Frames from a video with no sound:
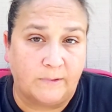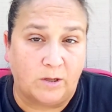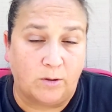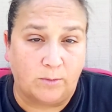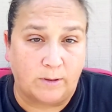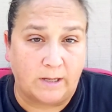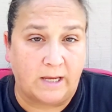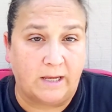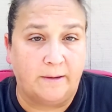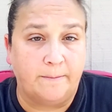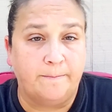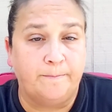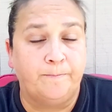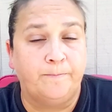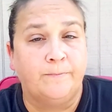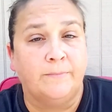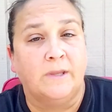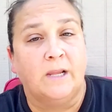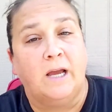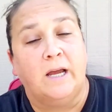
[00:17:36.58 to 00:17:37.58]
Okay,
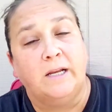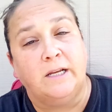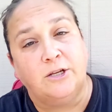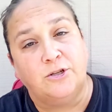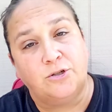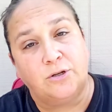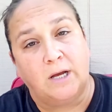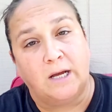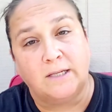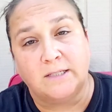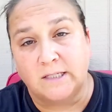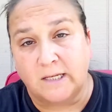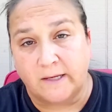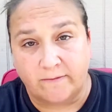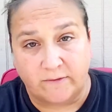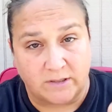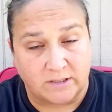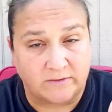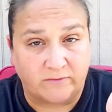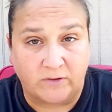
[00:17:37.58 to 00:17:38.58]
I need you guys to
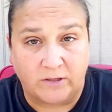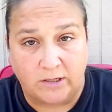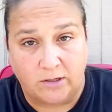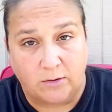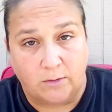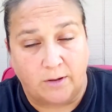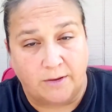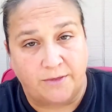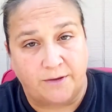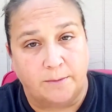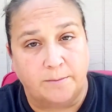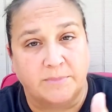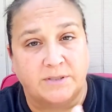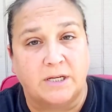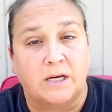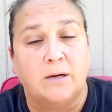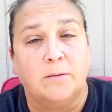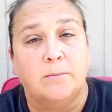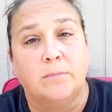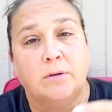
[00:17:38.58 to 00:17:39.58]
give this video a thumbs
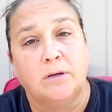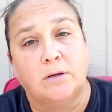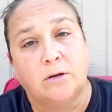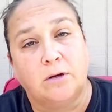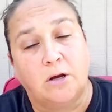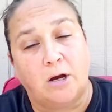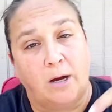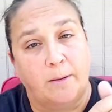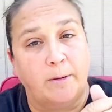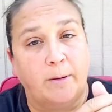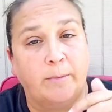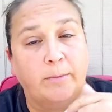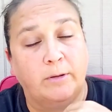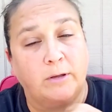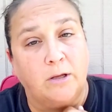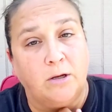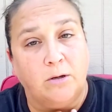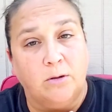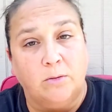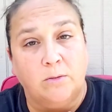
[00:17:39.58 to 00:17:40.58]
up. Comment
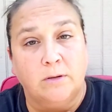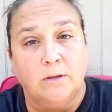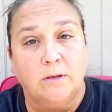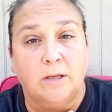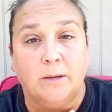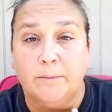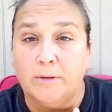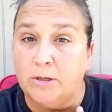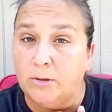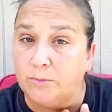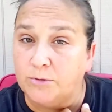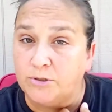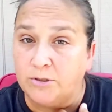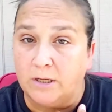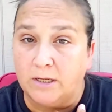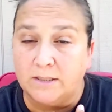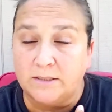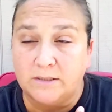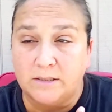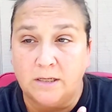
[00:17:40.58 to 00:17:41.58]
below. Let me know what you
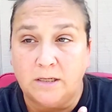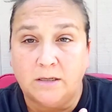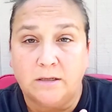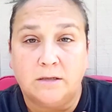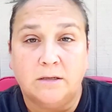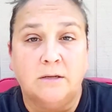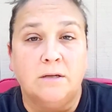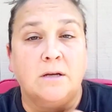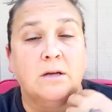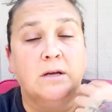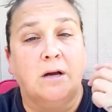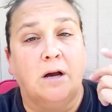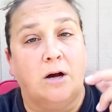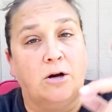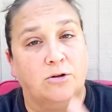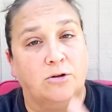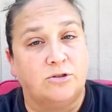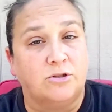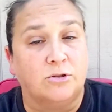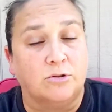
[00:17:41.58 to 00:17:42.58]
guys think.
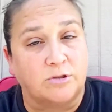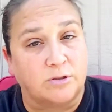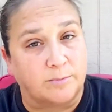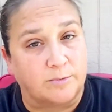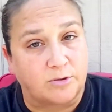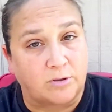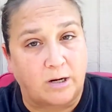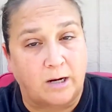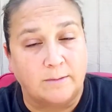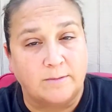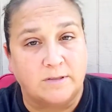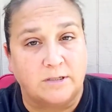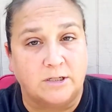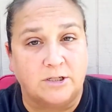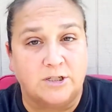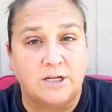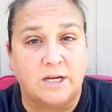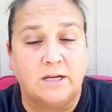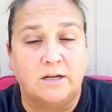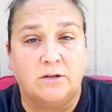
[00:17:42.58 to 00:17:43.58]
Also, subscribe to the
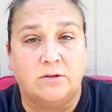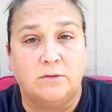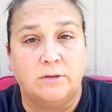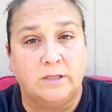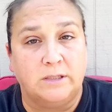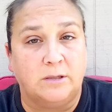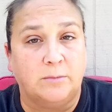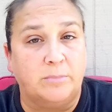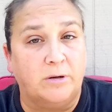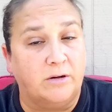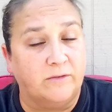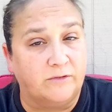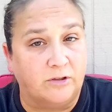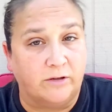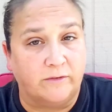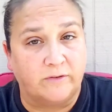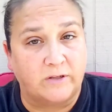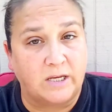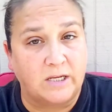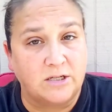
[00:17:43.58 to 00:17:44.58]
channel. Hit the bell for
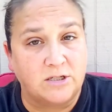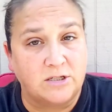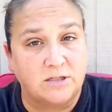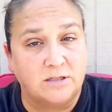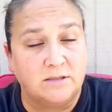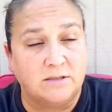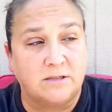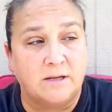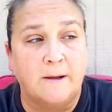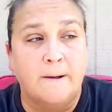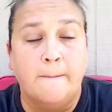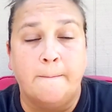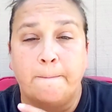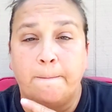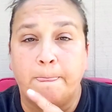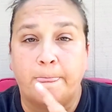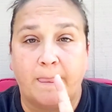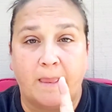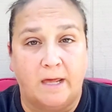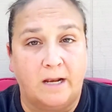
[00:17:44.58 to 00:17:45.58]
notifications.
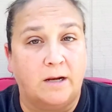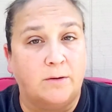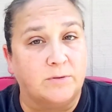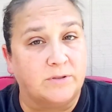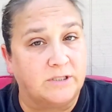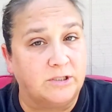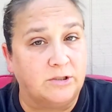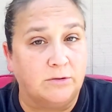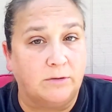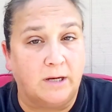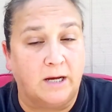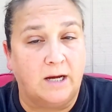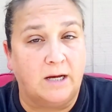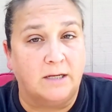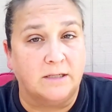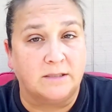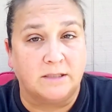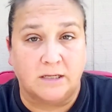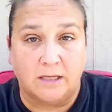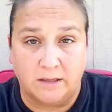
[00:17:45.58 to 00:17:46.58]
And I will see you
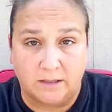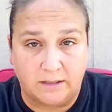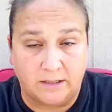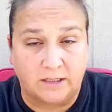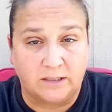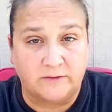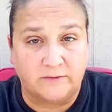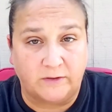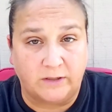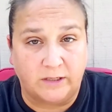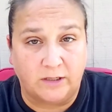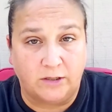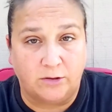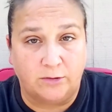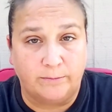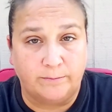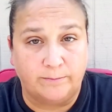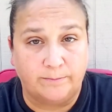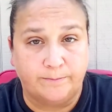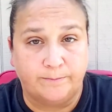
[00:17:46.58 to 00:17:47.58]
guys in the next
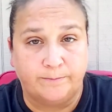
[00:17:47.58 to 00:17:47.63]
video.